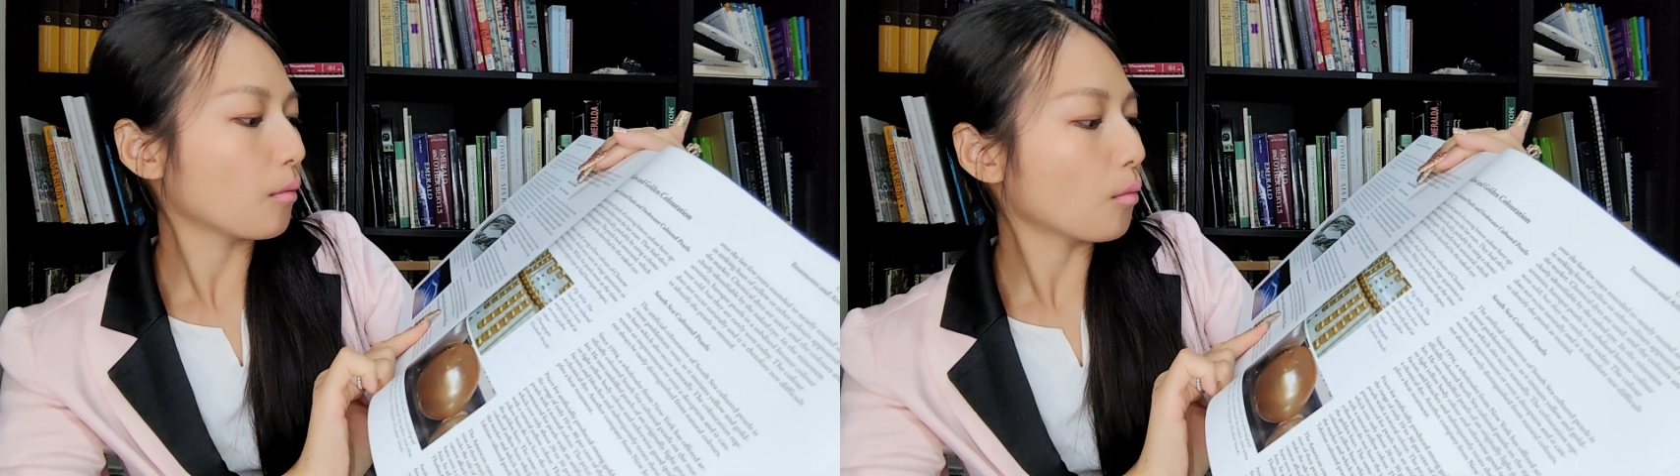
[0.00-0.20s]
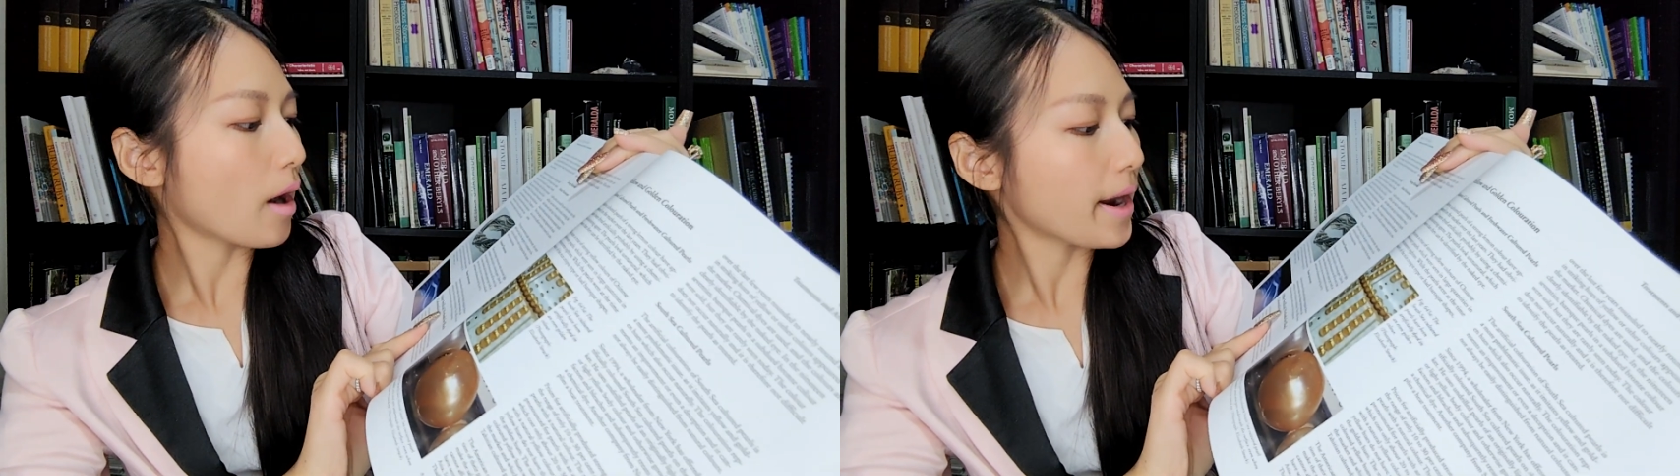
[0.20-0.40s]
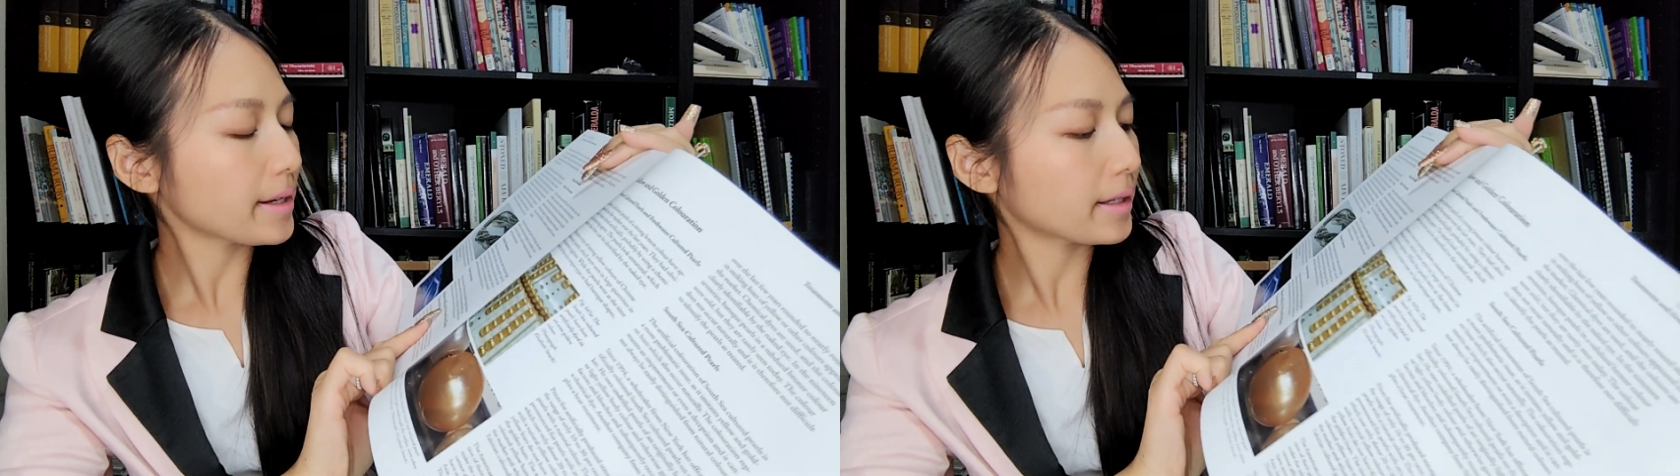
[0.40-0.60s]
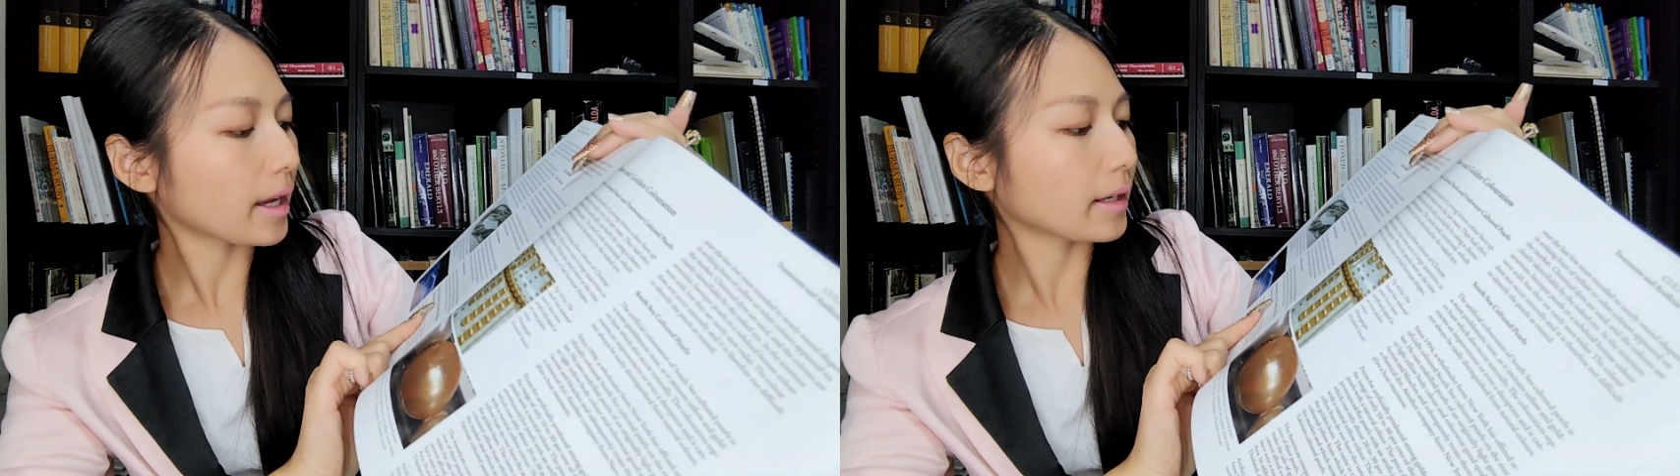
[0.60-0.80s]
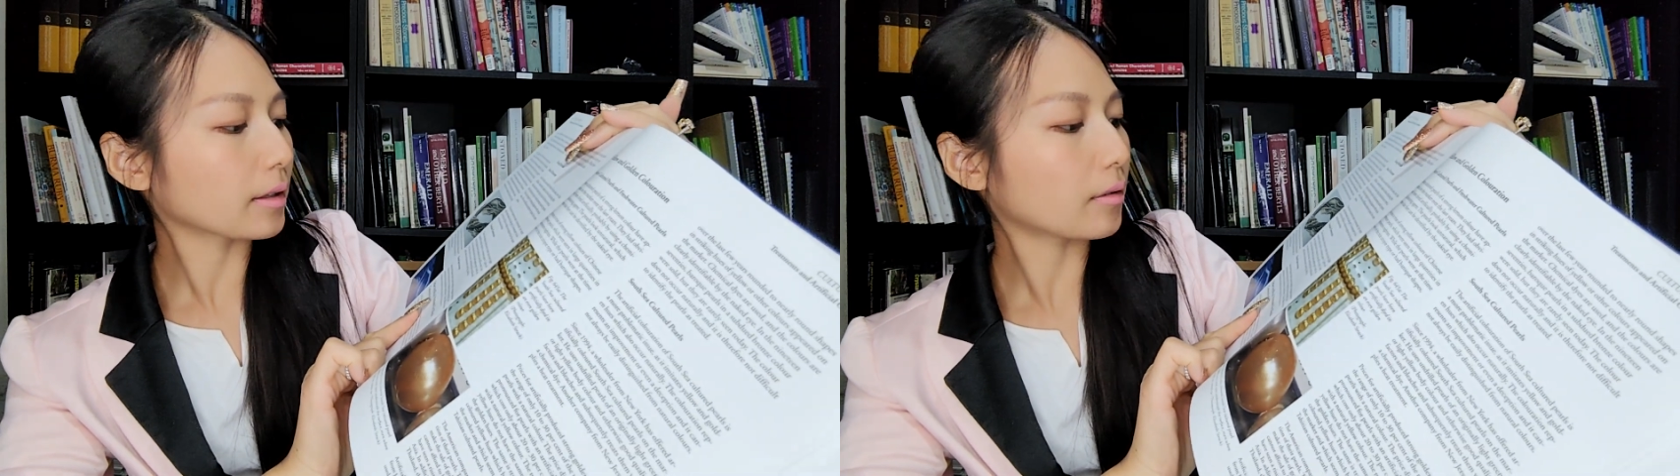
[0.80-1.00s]
white
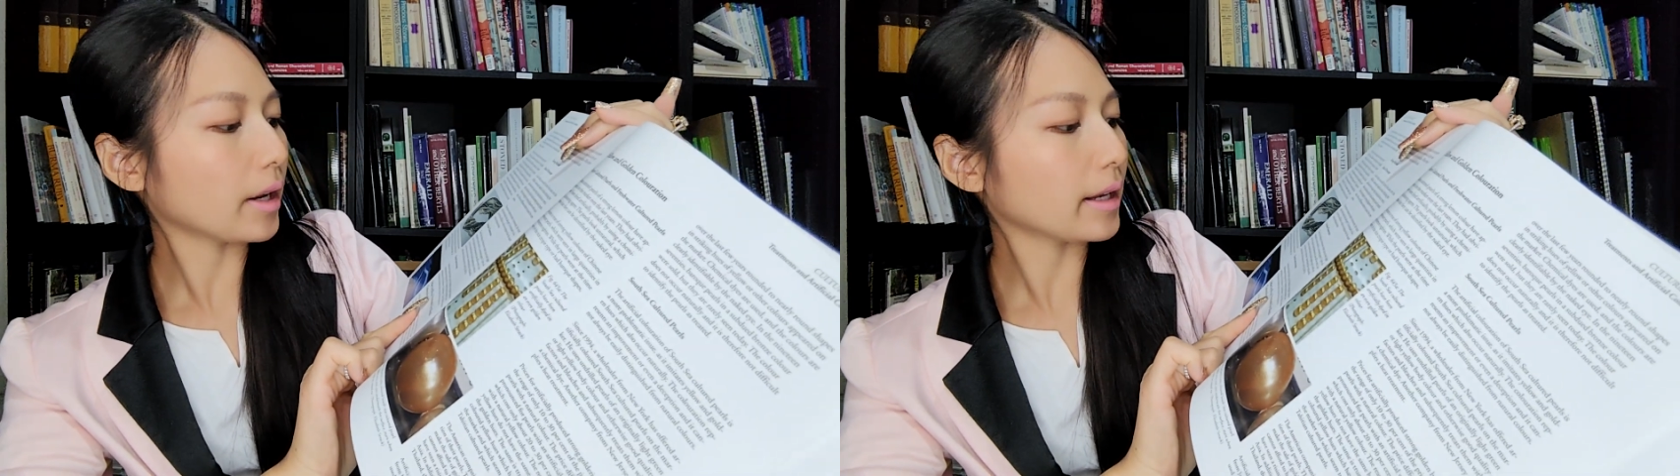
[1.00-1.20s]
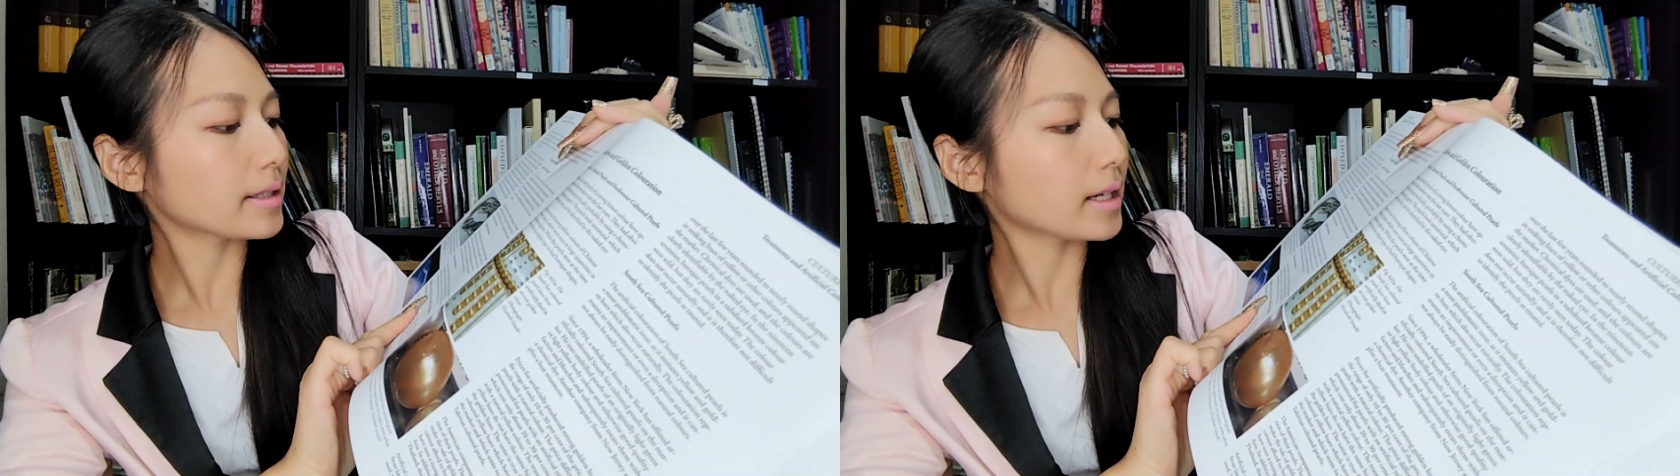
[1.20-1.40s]
and gray